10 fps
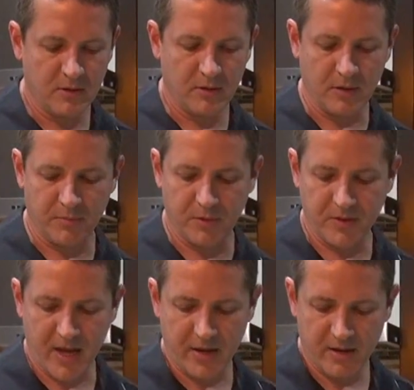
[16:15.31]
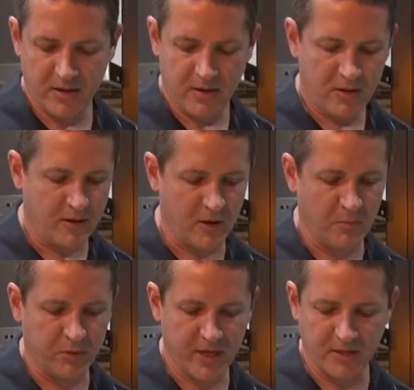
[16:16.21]
Going to put that on our
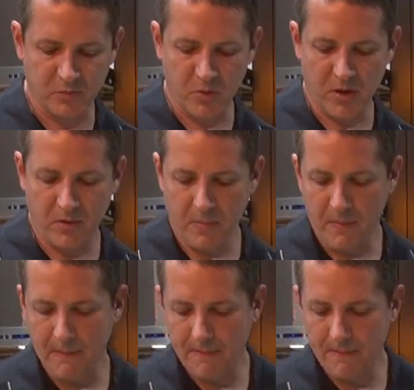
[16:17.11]
plate as well.